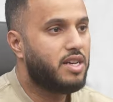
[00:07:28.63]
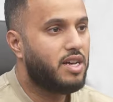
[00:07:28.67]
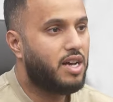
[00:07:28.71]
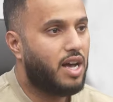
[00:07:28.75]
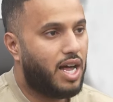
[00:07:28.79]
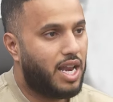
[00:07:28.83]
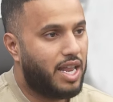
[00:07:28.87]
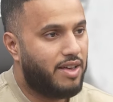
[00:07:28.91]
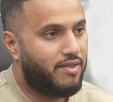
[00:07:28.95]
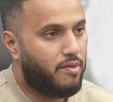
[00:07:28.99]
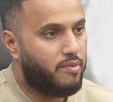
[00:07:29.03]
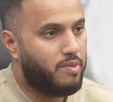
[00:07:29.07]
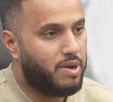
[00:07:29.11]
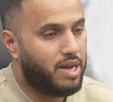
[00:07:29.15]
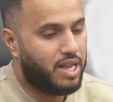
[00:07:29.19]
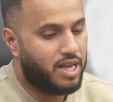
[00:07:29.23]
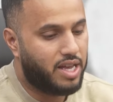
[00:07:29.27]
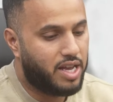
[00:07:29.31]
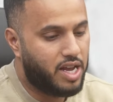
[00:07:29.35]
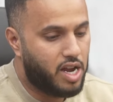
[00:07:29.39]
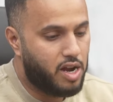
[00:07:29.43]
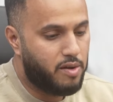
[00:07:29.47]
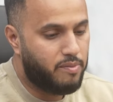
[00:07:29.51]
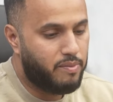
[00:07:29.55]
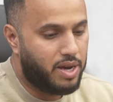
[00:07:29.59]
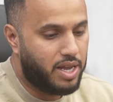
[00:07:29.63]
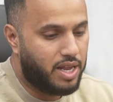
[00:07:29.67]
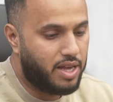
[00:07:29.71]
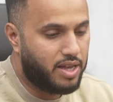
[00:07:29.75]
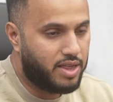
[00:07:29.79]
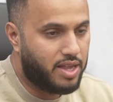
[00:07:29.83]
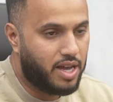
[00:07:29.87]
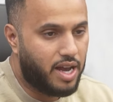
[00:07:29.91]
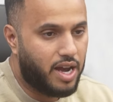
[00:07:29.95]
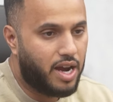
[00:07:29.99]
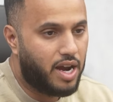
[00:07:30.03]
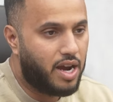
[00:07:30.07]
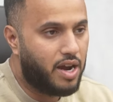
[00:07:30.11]
I'll have a meeting here, meeting
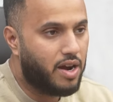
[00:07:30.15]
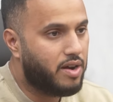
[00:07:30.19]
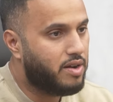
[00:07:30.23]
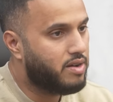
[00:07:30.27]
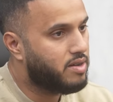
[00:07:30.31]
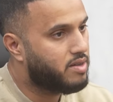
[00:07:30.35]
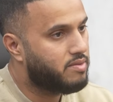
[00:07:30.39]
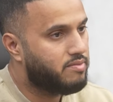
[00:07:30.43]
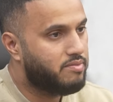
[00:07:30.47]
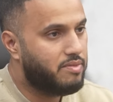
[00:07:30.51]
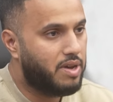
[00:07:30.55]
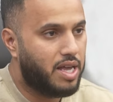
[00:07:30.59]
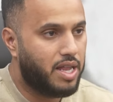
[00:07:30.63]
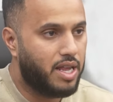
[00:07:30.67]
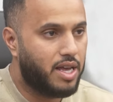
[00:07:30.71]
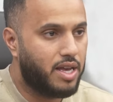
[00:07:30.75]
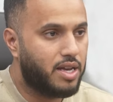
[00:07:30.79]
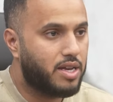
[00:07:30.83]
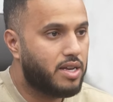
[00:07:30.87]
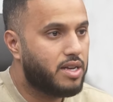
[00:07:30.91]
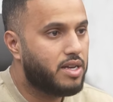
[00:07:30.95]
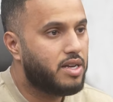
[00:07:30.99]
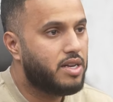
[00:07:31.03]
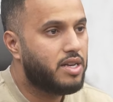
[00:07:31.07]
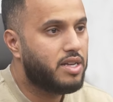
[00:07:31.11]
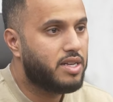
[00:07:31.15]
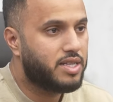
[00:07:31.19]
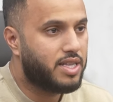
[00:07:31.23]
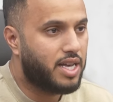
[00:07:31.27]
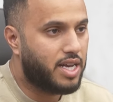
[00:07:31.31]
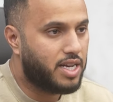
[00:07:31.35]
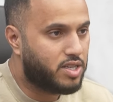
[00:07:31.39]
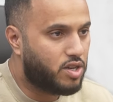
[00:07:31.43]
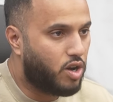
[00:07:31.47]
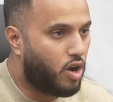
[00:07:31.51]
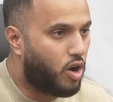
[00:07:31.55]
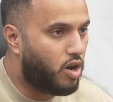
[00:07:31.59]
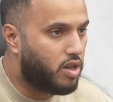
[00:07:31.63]
there, meeting
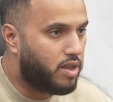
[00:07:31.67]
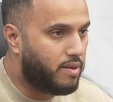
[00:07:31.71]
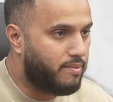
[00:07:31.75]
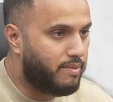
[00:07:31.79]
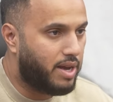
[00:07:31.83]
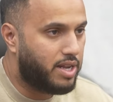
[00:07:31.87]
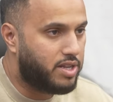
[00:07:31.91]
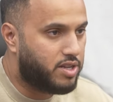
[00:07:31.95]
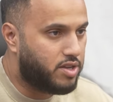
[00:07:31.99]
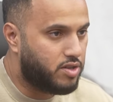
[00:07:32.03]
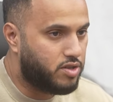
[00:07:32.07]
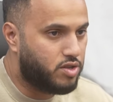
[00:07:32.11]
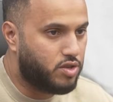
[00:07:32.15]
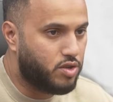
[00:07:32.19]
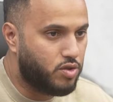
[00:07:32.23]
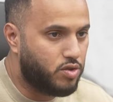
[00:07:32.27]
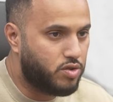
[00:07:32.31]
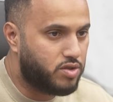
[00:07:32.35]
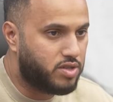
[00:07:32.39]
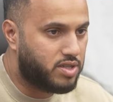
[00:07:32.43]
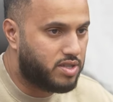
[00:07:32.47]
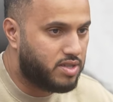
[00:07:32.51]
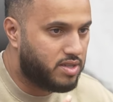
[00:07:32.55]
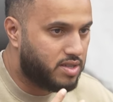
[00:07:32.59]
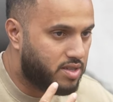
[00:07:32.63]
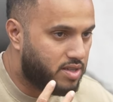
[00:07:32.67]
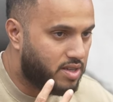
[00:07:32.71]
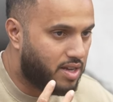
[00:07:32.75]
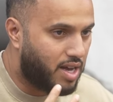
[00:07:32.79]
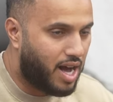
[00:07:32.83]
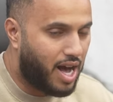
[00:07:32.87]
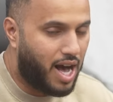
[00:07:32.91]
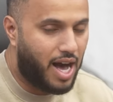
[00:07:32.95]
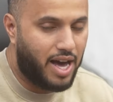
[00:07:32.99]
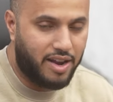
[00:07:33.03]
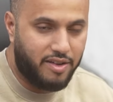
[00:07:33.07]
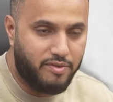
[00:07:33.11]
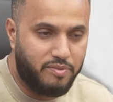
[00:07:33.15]
takes all the mental juice
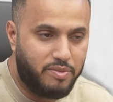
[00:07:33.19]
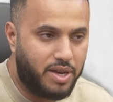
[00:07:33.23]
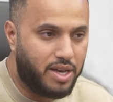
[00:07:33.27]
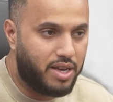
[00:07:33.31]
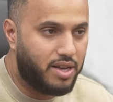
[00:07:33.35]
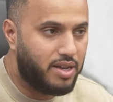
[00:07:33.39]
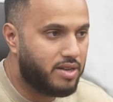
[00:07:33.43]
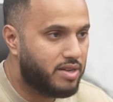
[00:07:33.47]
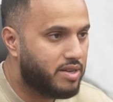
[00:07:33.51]
out of me.